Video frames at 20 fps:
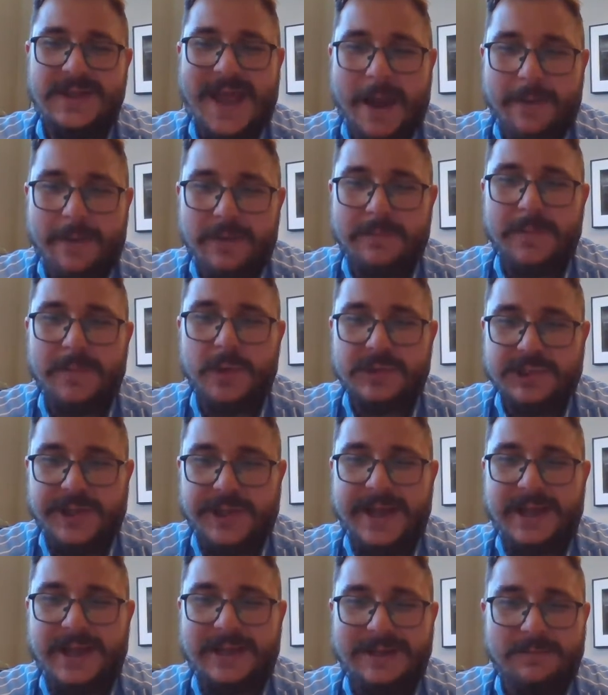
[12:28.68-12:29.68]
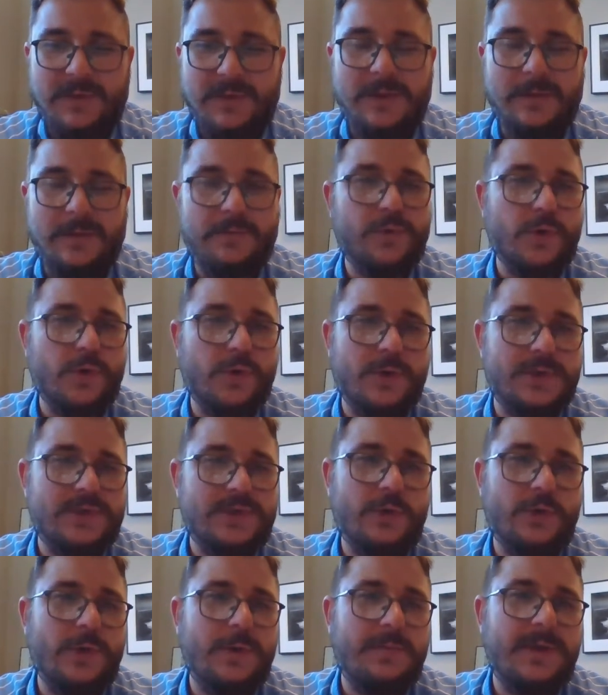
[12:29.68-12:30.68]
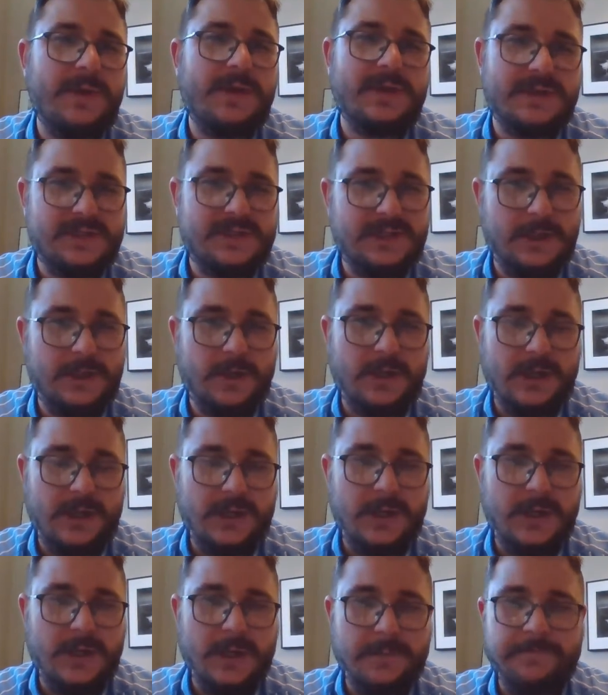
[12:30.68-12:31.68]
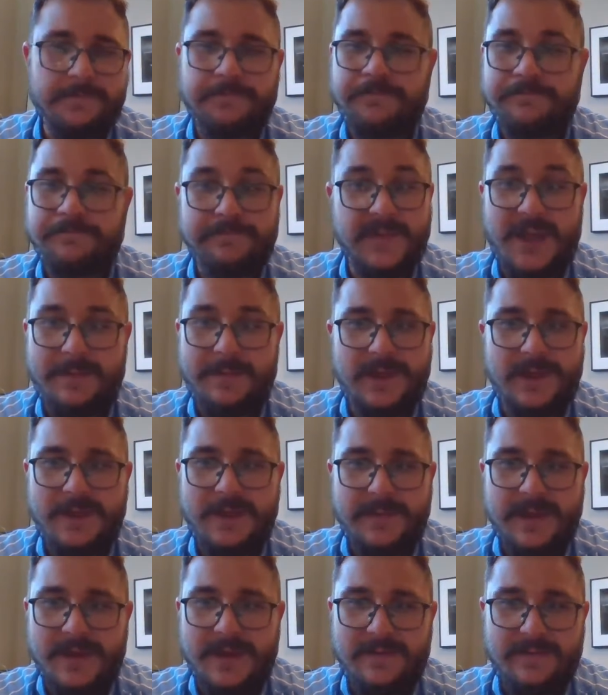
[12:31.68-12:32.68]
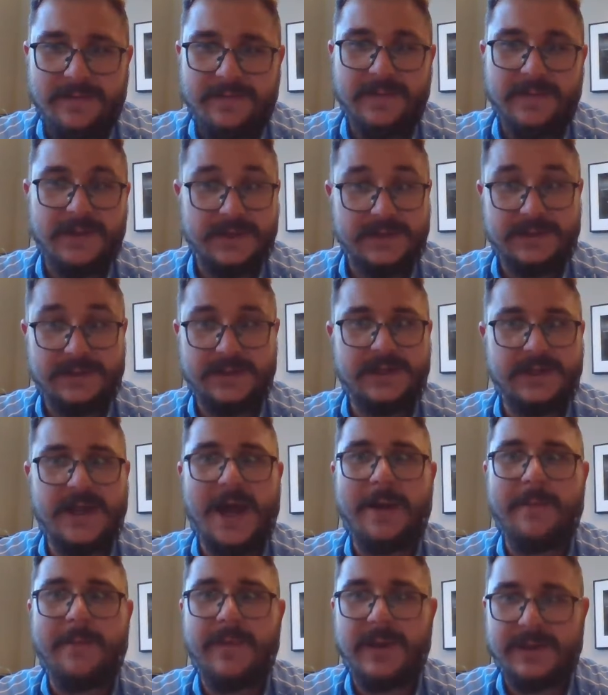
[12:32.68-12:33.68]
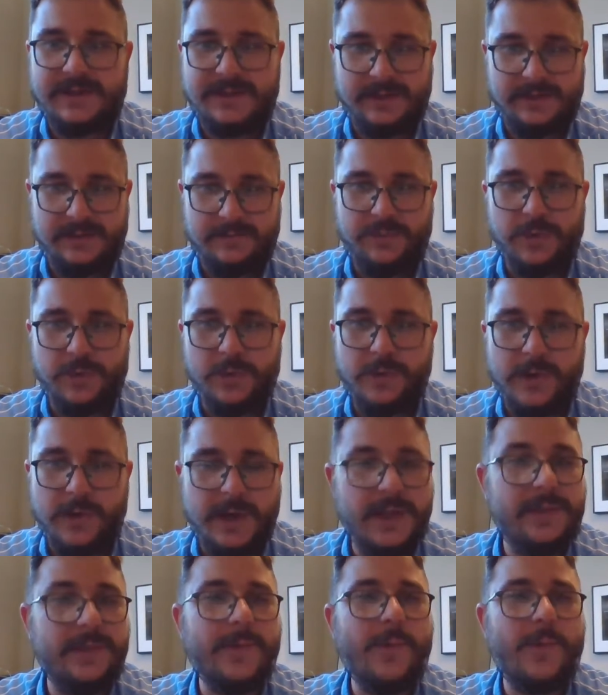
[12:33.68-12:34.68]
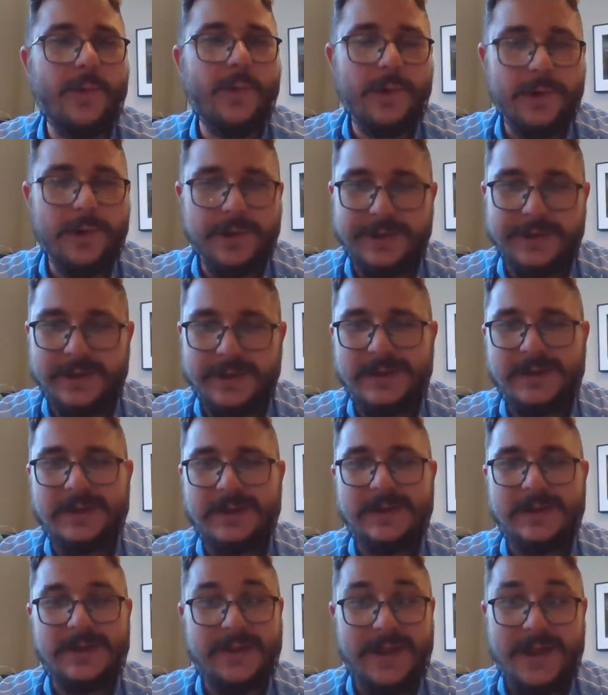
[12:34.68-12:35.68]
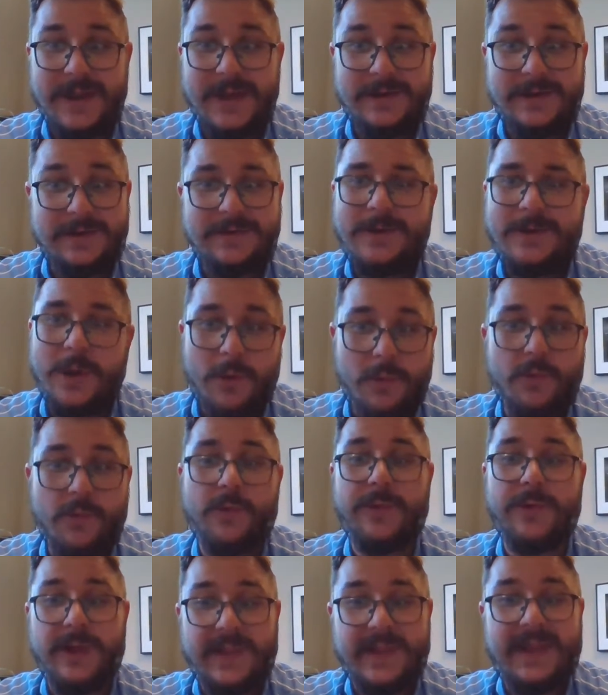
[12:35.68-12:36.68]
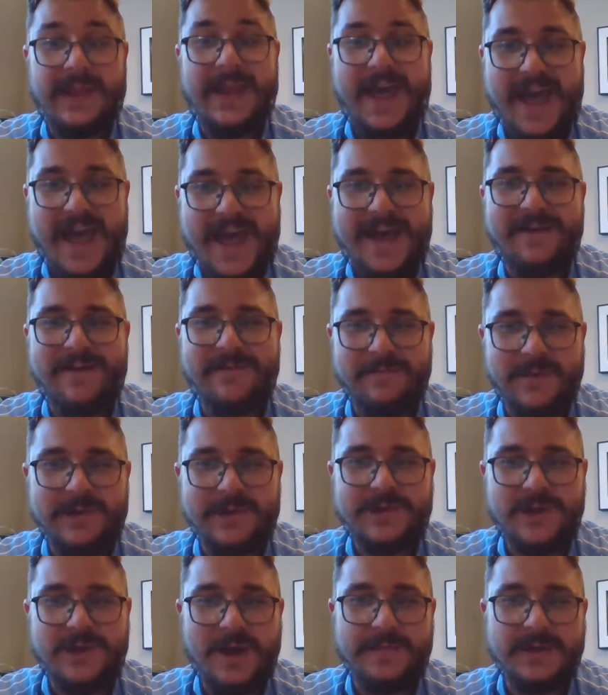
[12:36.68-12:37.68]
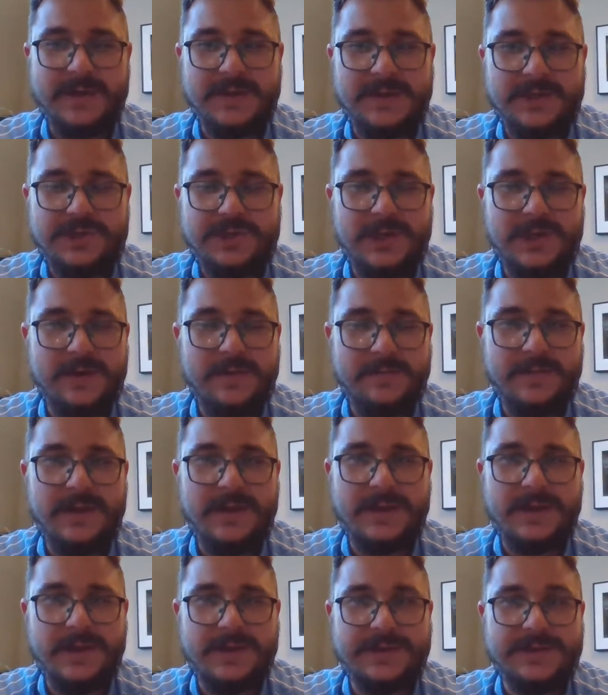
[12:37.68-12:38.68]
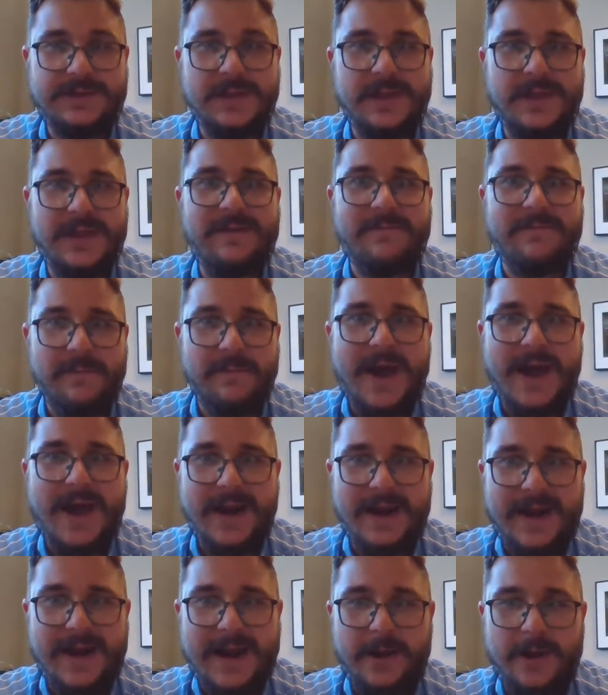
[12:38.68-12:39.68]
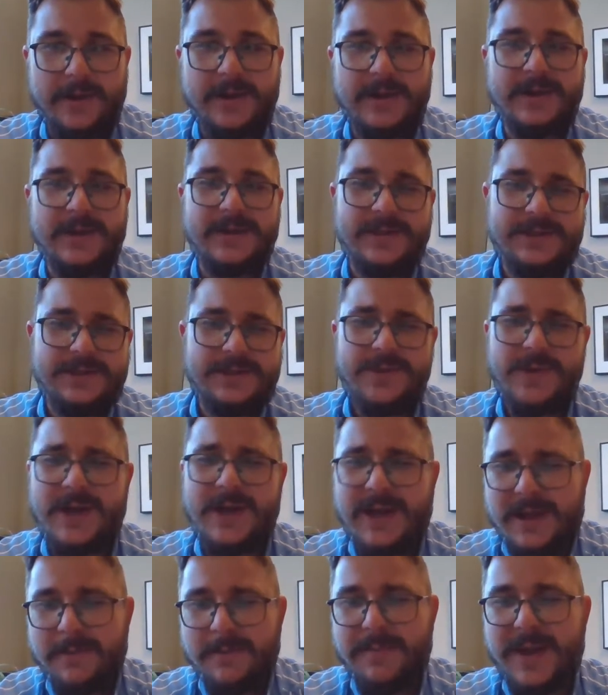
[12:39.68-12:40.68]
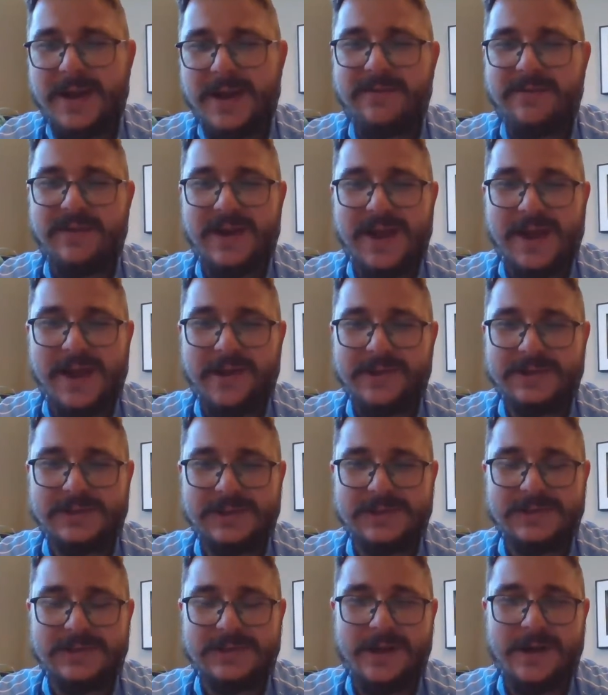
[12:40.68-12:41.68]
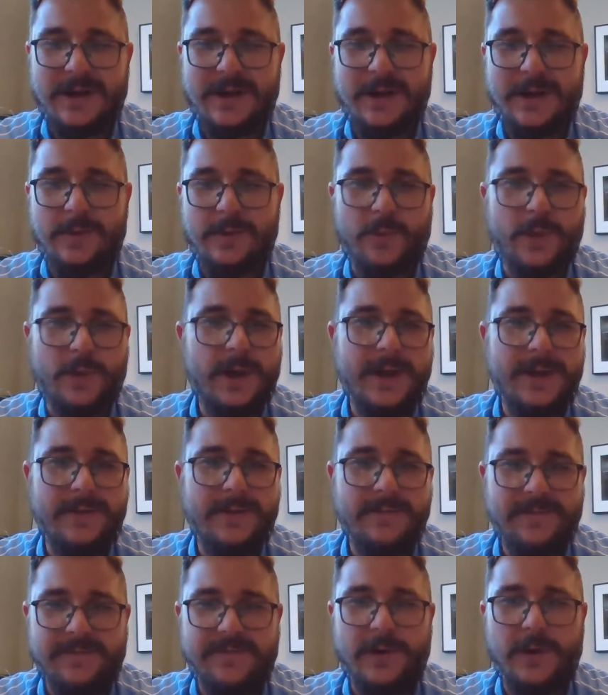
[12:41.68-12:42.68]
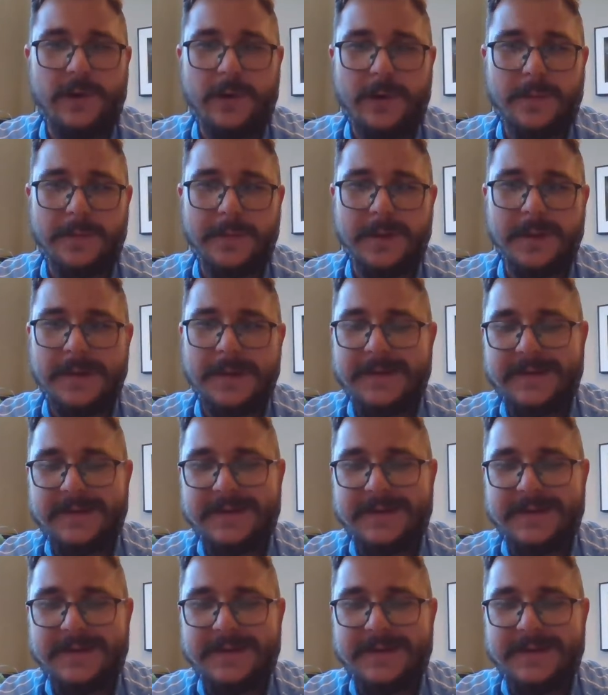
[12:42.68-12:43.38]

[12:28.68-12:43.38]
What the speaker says: That would most likely be the breweries you would be considering here. AB InBev is the dominant brewer in the world. They don't really have much competition because they bought it out. So doing a competitive analysis on a one firm